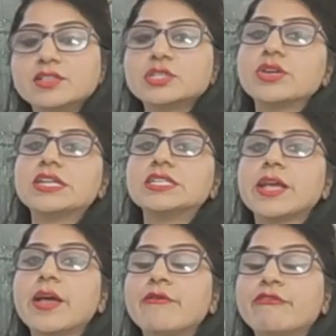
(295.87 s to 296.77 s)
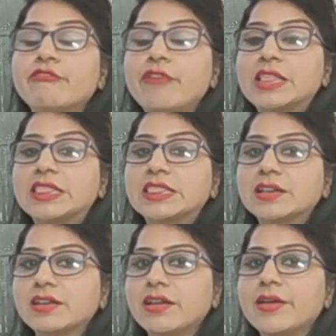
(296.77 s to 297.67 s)
So it is fête.
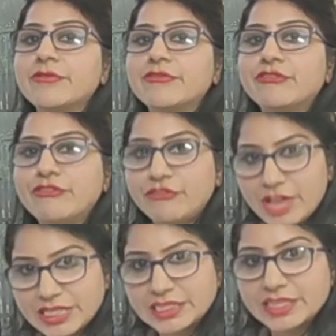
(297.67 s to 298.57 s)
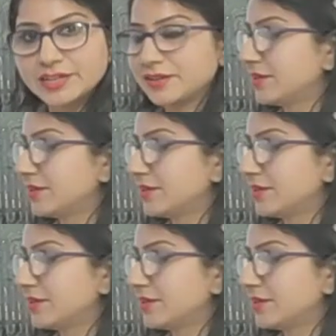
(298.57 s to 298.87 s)
Fête.